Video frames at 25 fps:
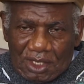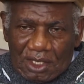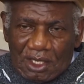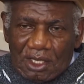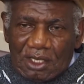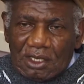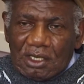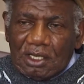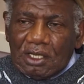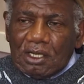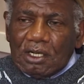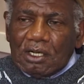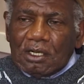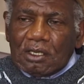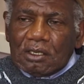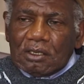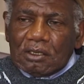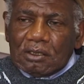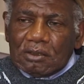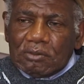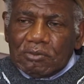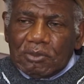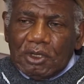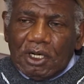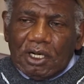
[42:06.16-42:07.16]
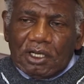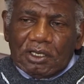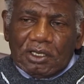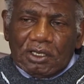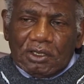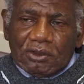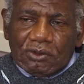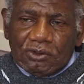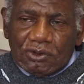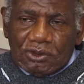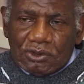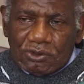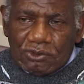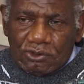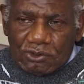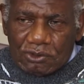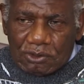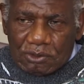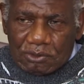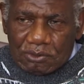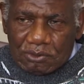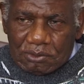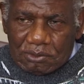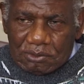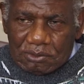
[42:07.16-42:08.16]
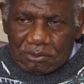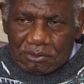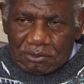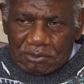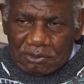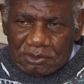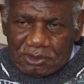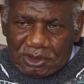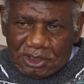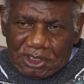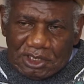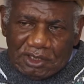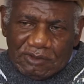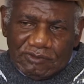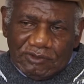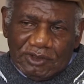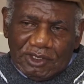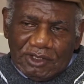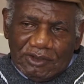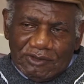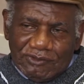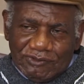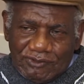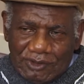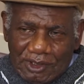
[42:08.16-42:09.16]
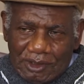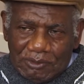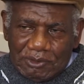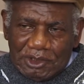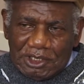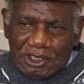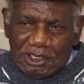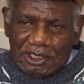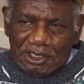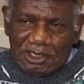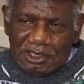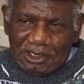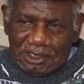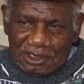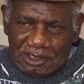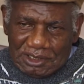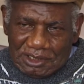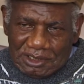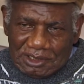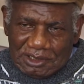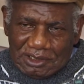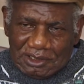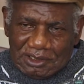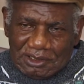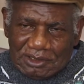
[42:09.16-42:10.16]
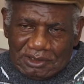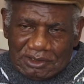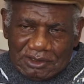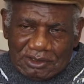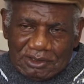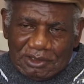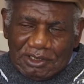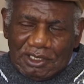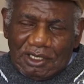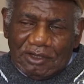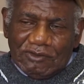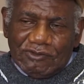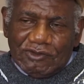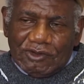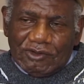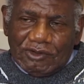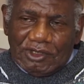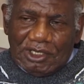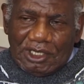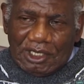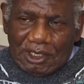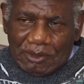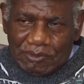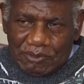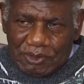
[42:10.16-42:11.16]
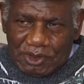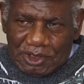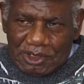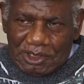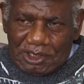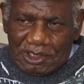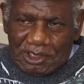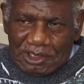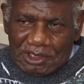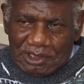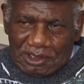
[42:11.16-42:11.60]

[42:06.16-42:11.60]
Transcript: And they all bought their own home and have their family. So they are very happy.